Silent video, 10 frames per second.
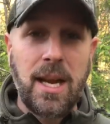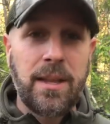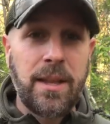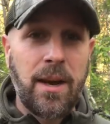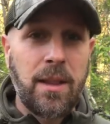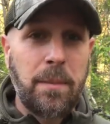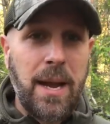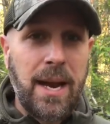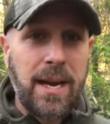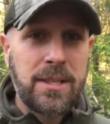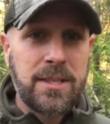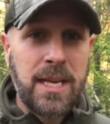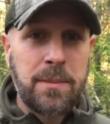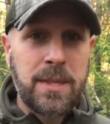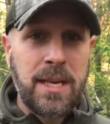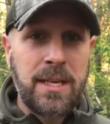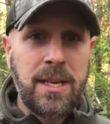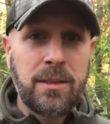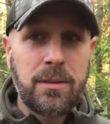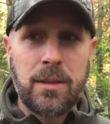And then on the back, I just taped a
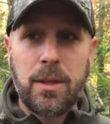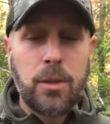needle,